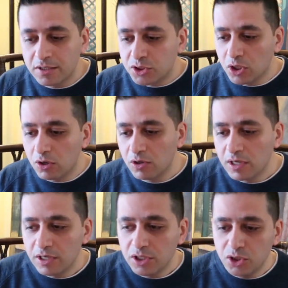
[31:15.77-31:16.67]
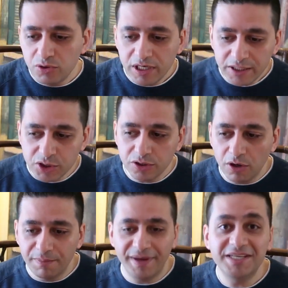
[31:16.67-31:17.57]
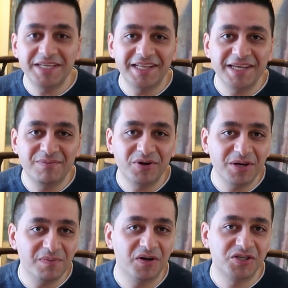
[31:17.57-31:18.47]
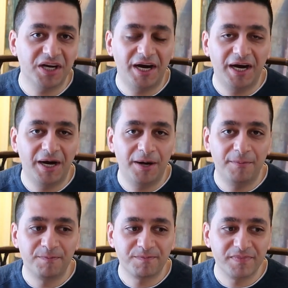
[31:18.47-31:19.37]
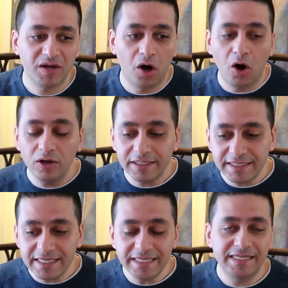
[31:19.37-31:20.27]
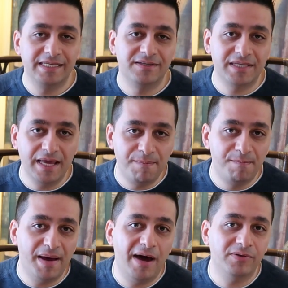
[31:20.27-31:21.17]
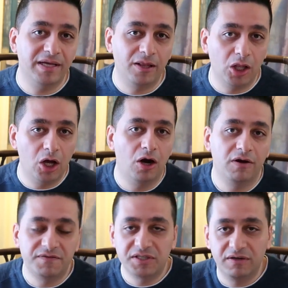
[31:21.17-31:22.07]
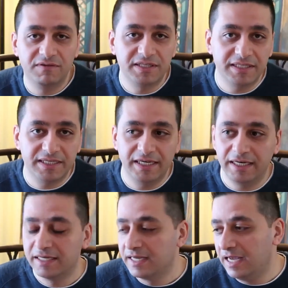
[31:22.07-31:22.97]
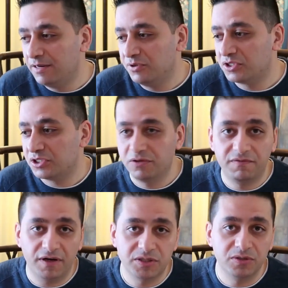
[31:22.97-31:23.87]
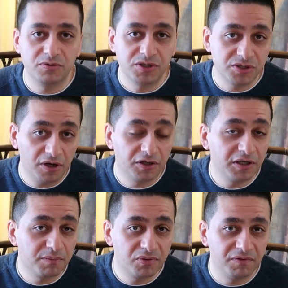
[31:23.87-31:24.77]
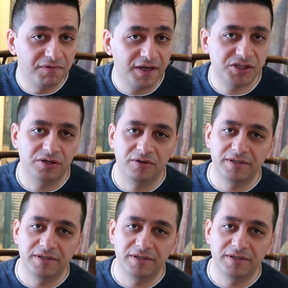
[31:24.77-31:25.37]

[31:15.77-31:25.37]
So you need to know basically pretty much all the details about a lot of services in AWS Certified Solutions Architect Professional.